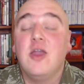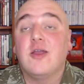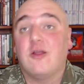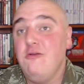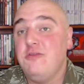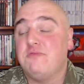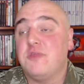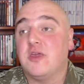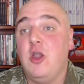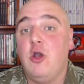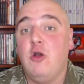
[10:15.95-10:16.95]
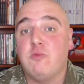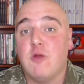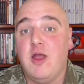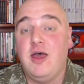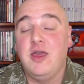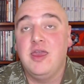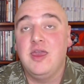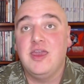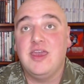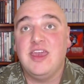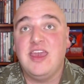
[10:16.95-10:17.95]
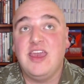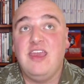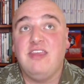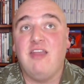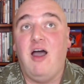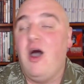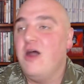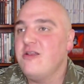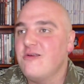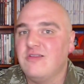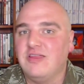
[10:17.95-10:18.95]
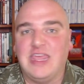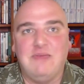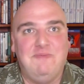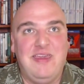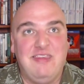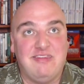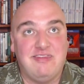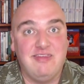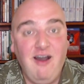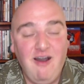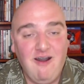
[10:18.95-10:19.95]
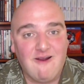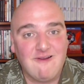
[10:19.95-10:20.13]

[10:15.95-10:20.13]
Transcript: Curse of the Cobra is utterly bizarre.